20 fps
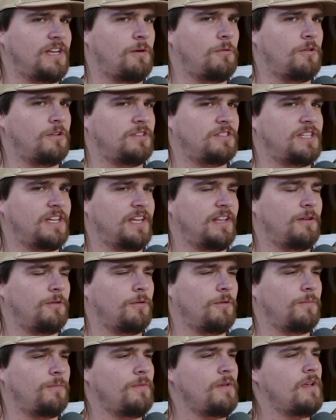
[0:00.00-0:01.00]
I wouldn't say they
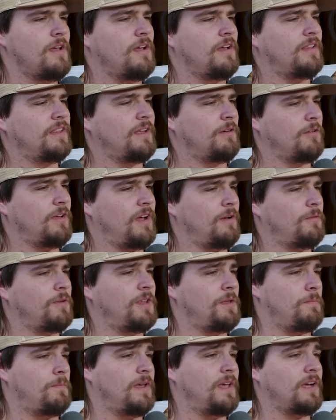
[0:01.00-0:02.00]
were like
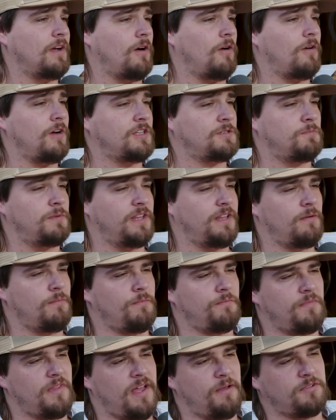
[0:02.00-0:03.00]
really big artists, but
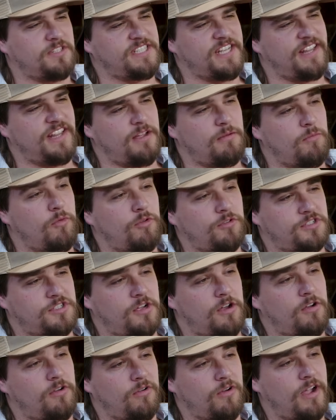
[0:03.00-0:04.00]
I would say they're more
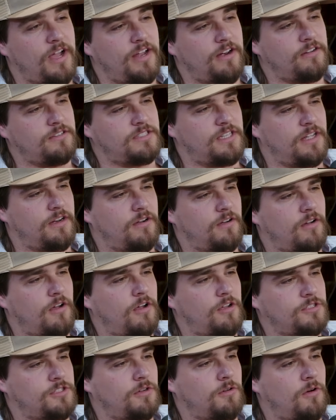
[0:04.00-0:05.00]
songwriters that are
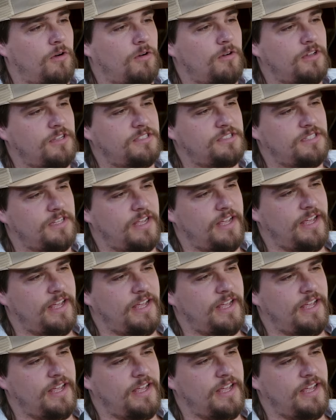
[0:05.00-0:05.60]
also artists.